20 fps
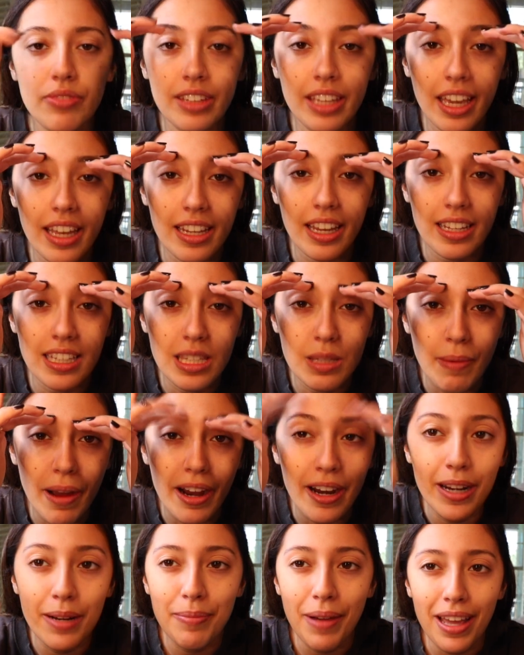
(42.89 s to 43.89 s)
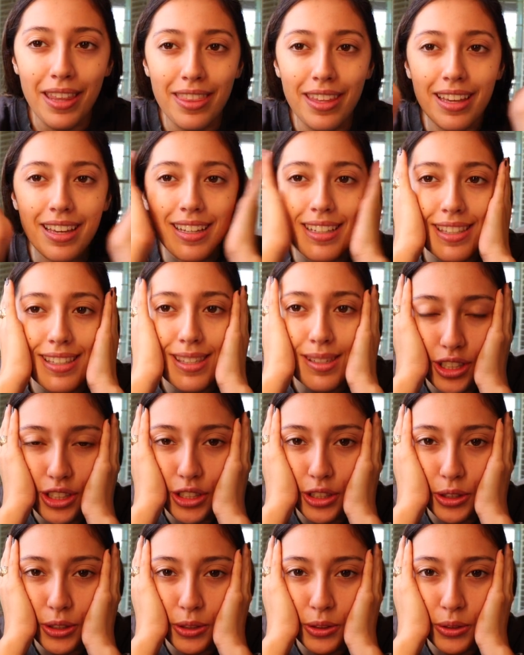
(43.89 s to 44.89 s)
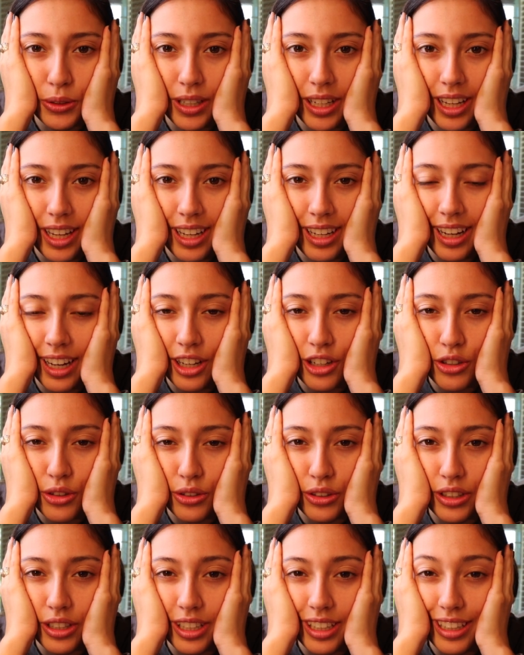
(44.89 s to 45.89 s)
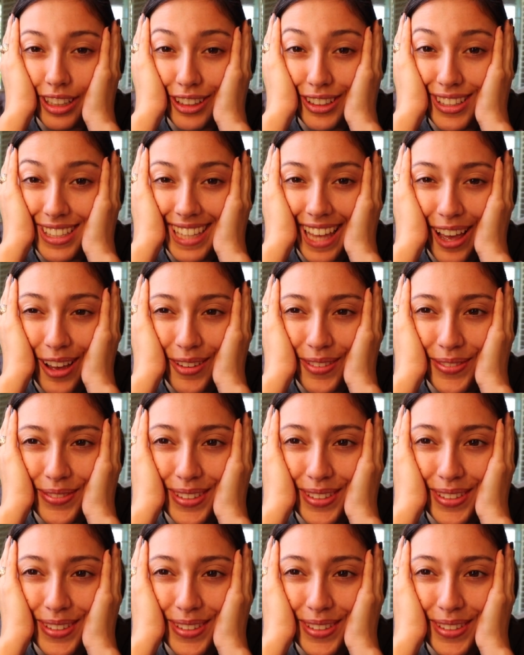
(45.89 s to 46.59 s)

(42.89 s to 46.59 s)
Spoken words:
get inspired by this to do an angel look yourself.